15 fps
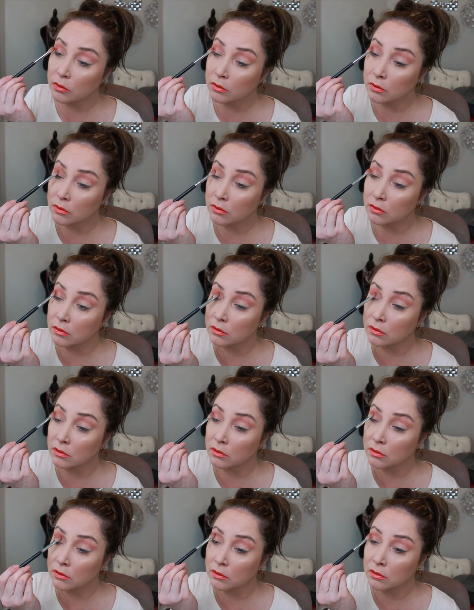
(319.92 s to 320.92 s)

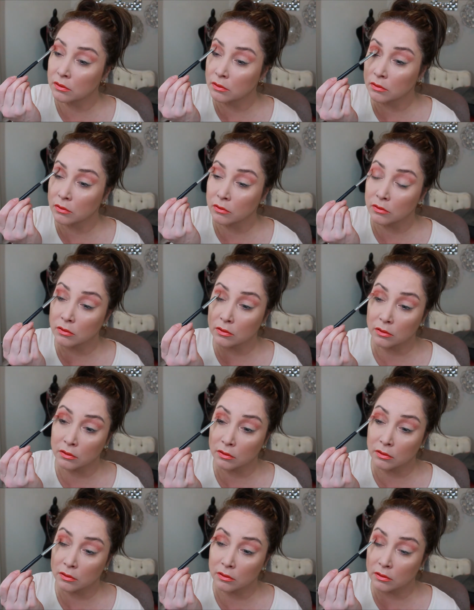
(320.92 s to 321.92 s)

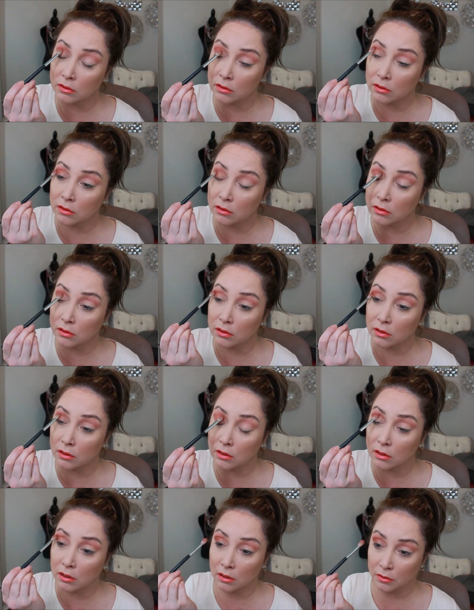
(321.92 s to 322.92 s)

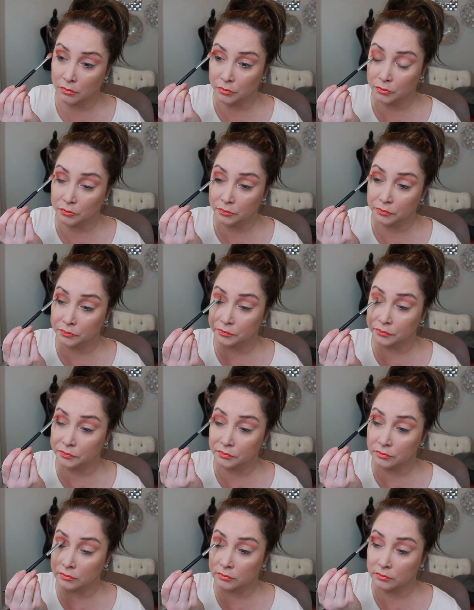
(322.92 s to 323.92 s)

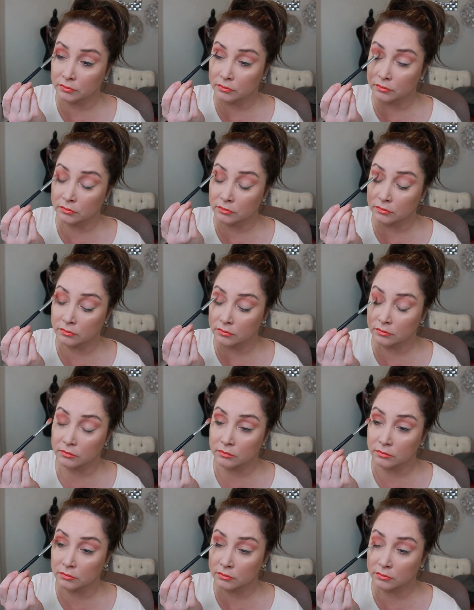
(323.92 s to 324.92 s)

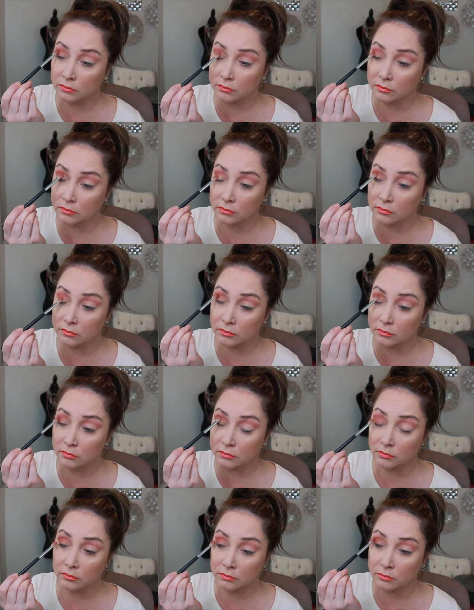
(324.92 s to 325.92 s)

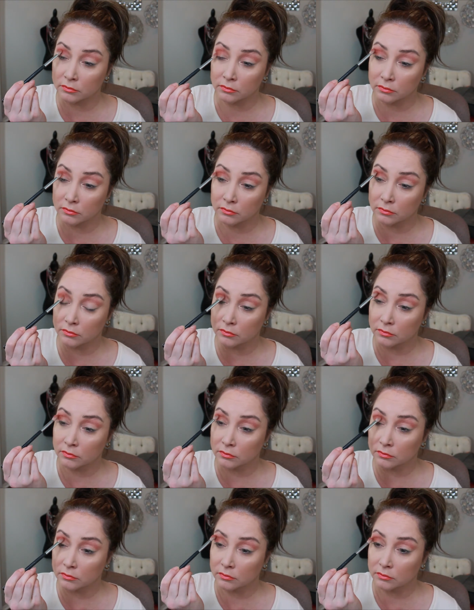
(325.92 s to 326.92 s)

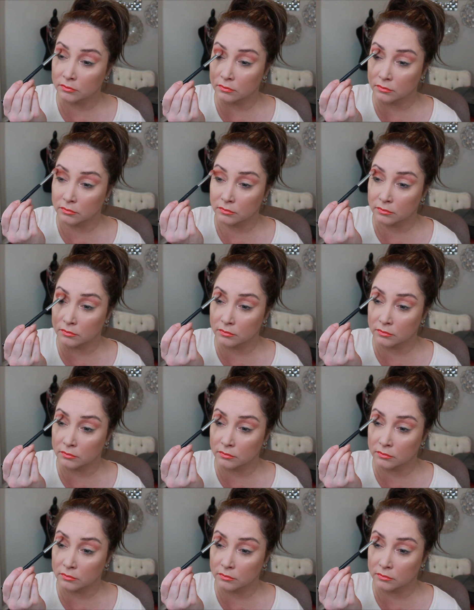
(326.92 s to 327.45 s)
(silence)